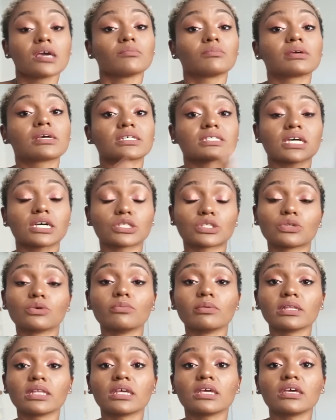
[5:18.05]
Because I do
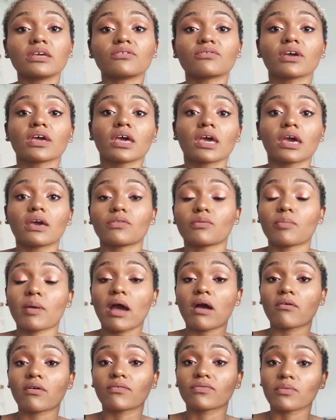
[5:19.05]
believe in the
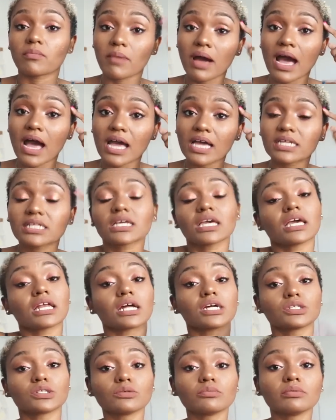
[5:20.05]
power of the mind and
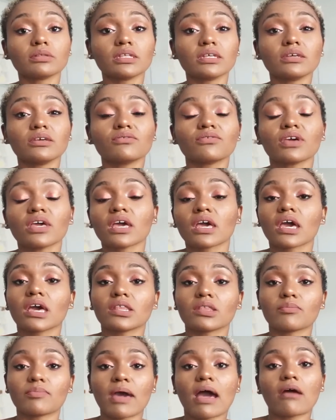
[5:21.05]
I do believe
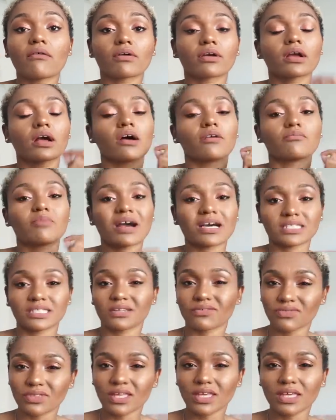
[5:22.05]
in the power of
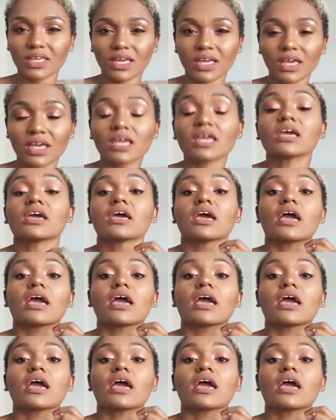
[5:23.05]
positive thinking